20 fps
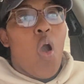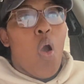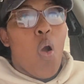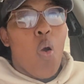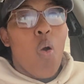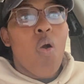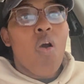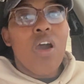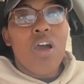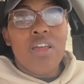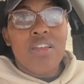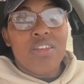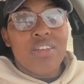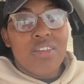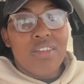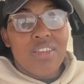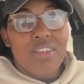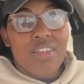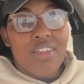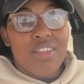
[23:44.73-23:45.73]

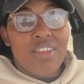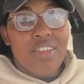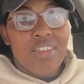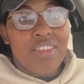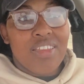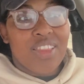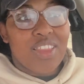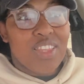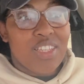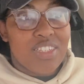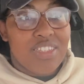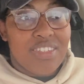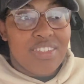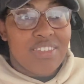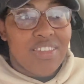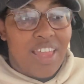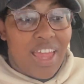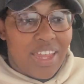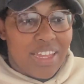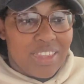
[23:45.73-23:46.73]
on the,
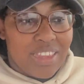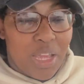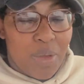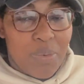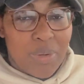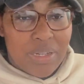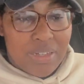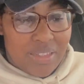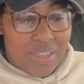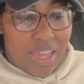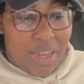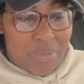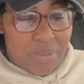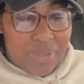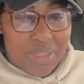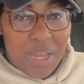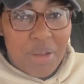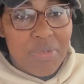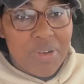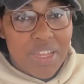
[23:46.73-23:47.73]
they were
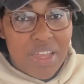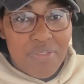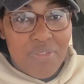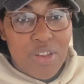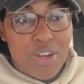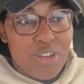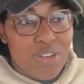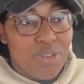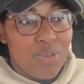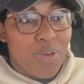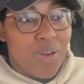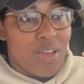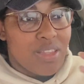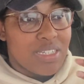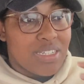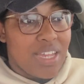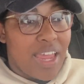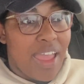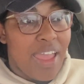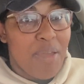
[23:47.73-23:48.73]
getting ready to do it on
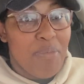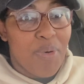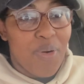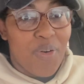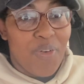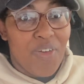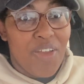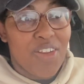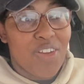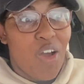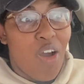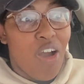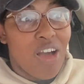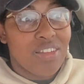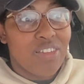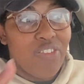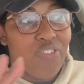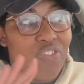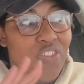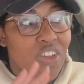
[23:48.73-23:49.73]
the table, and
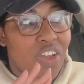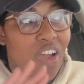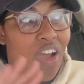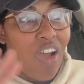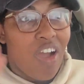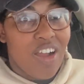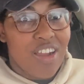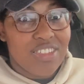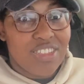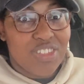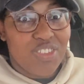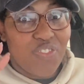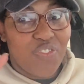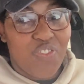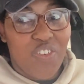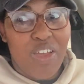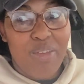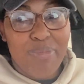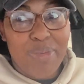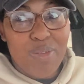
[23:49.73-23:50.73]
all of the guards and
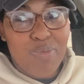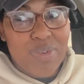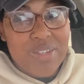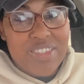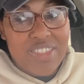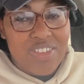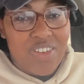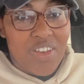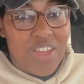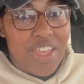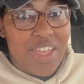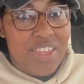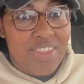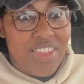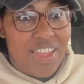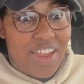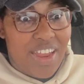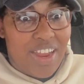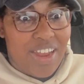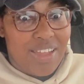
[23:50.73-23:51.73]
footmen were still in
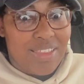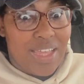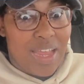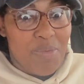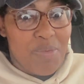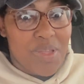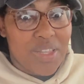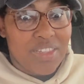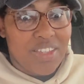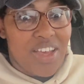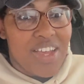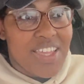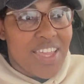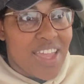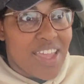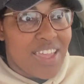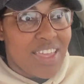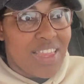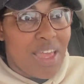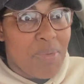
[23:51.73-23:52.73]
there, and they were
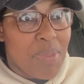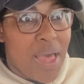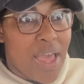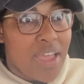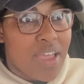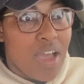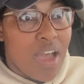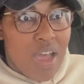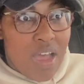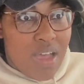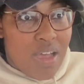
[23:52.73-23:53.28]
looking, and they were like,